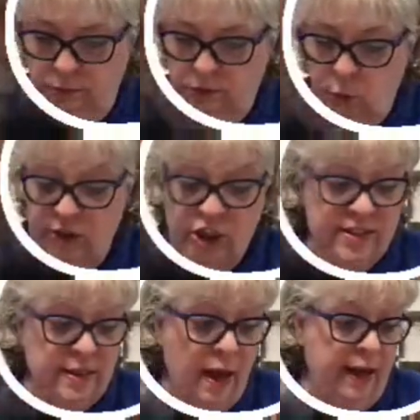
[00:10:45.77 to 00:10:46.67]
which is
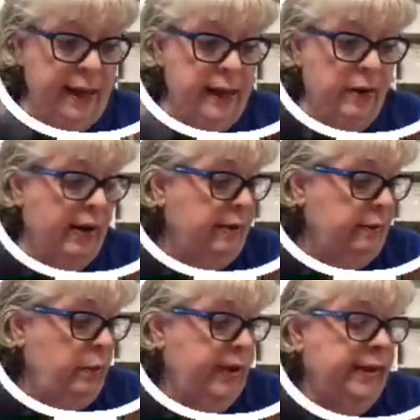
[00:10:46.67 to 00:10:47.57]
not here, I don't know
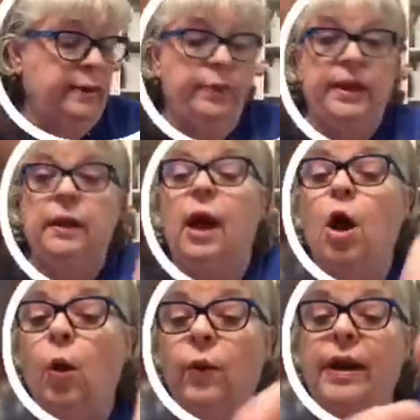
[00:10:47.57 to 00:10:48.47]
what I did with it.
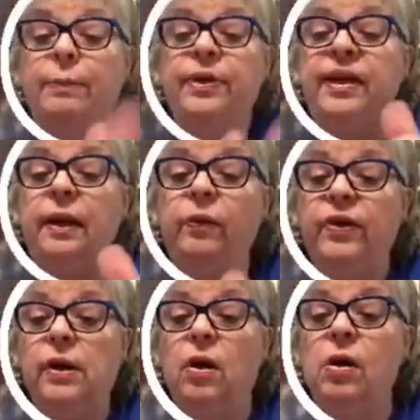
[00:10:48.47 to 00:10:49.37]
When I put it on the
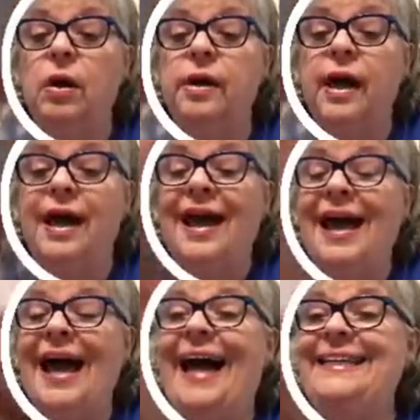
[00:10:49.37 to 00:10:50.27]
card,
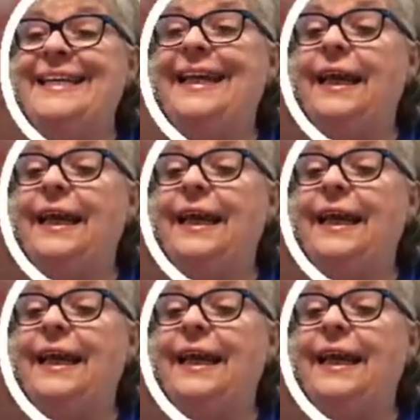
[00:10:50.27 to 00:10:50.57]
I did it a